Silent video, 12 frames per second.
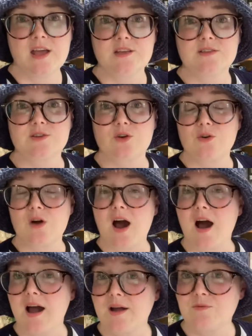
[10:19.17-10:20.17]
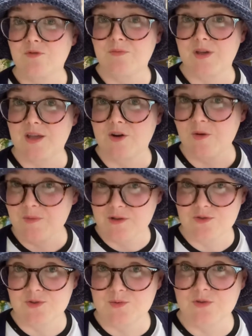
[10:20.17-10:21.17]
So I will be opening
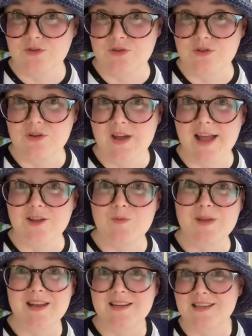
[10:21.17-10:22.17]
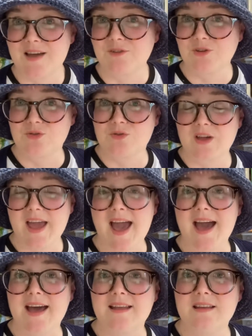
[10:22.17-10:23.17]
those with you and you'll be getting to have a look
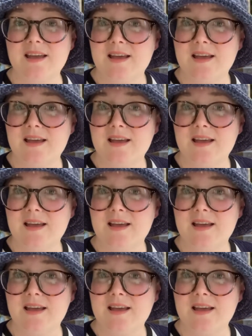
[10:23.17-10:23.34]
at